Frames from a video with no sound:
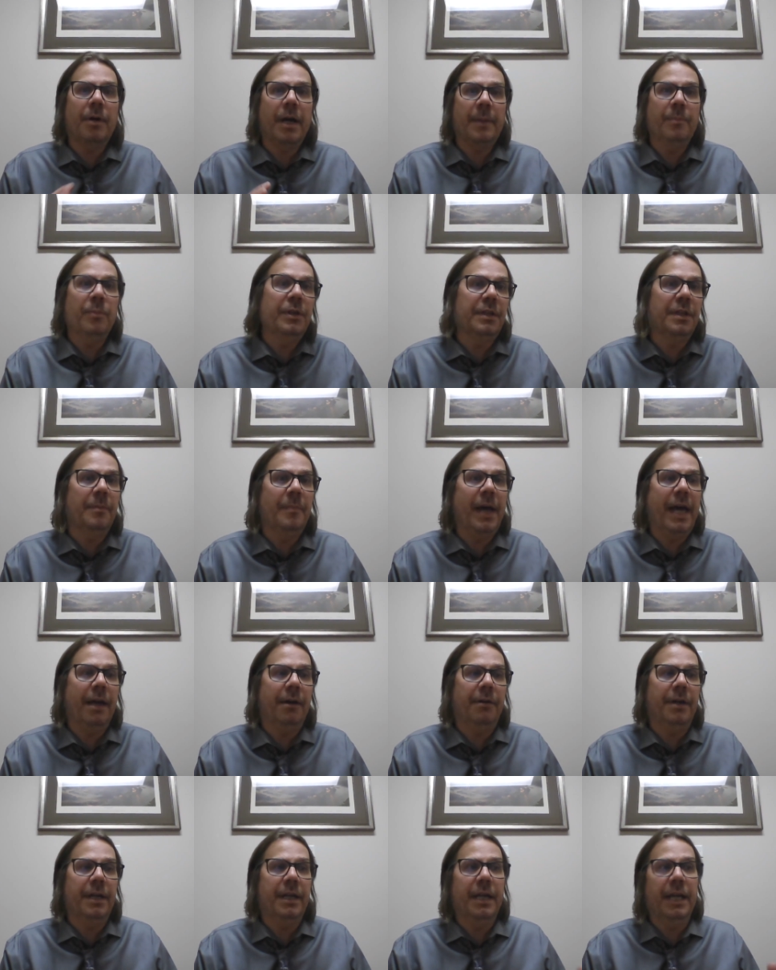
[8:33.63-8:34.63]
I put the
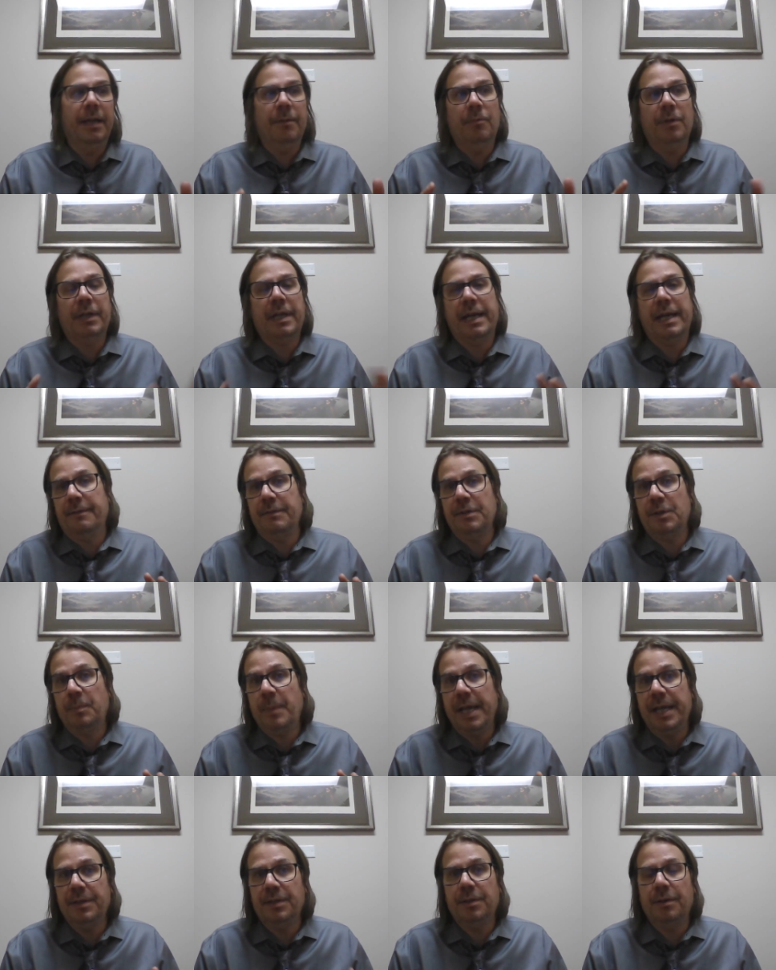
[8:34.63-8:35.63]
battery and what kind of
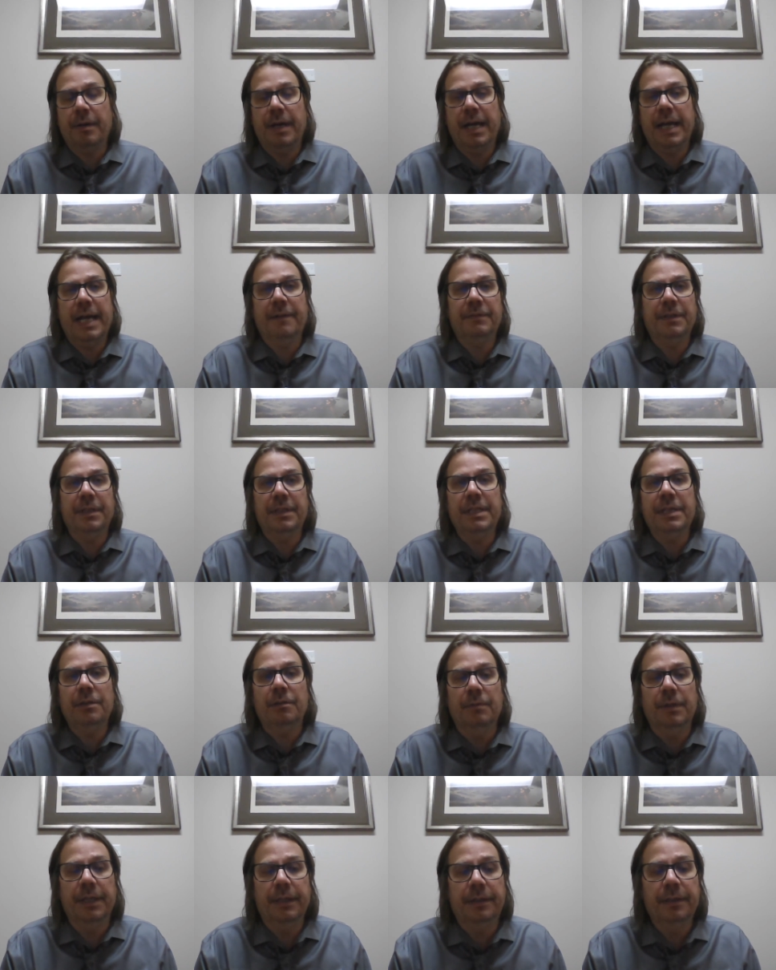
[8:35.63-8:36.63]
space do I have to
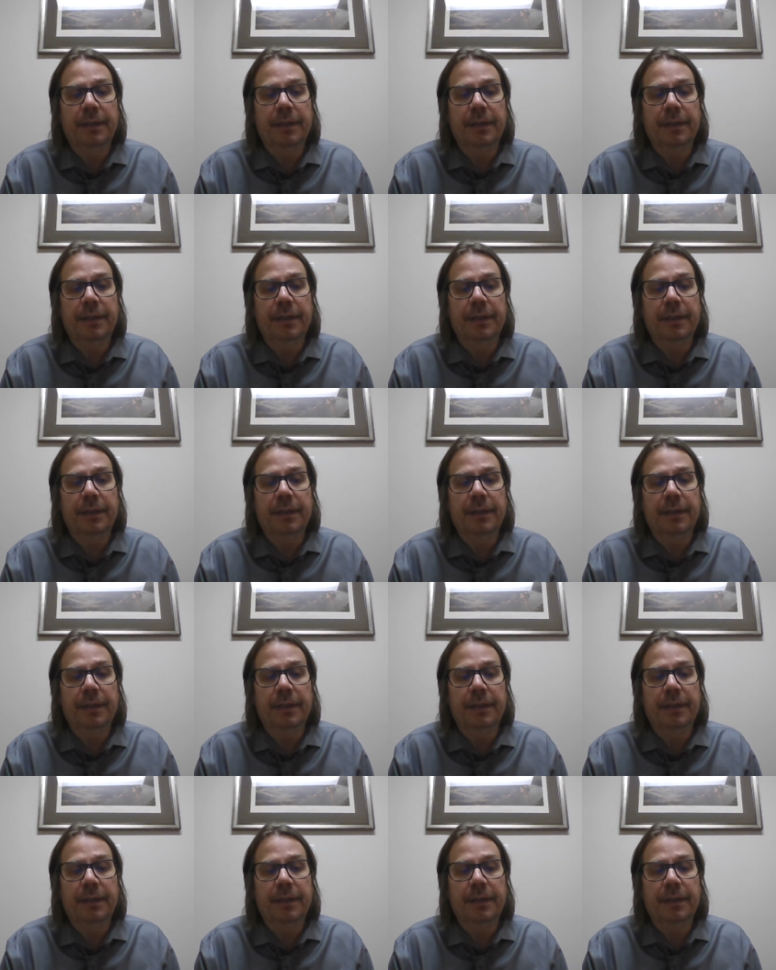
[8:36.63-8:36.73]
deal with?